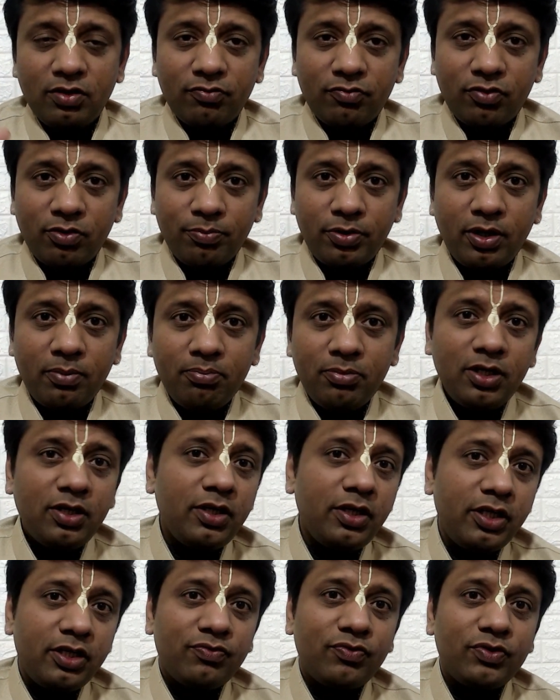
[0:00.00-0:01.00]
From
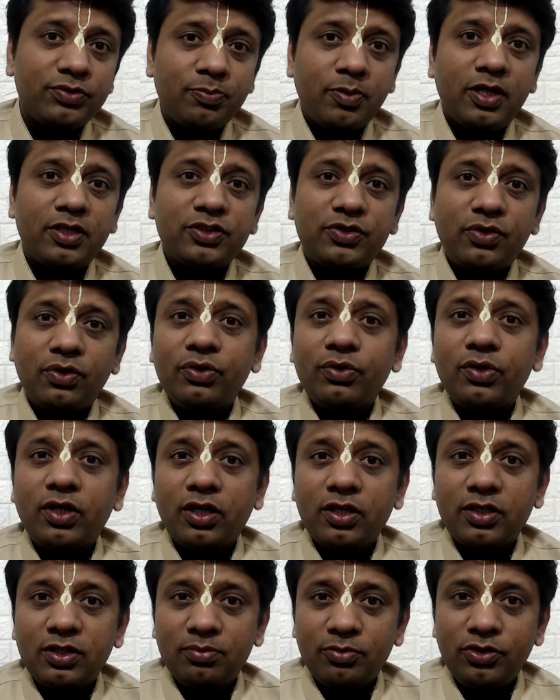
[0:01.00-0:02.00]
Brahma, it was passed on to
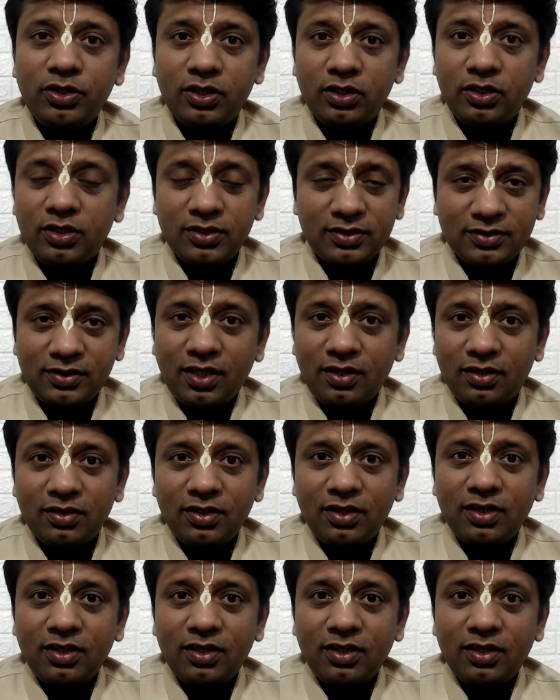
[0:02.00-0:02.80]
Narada Muni, his son.